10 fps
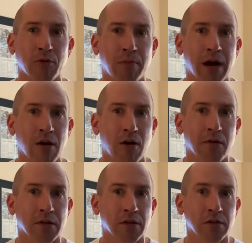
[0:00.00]
We'll buy
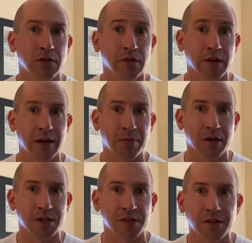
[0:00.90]
all of the Louisiana
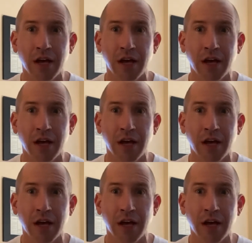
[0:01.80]
Purchase,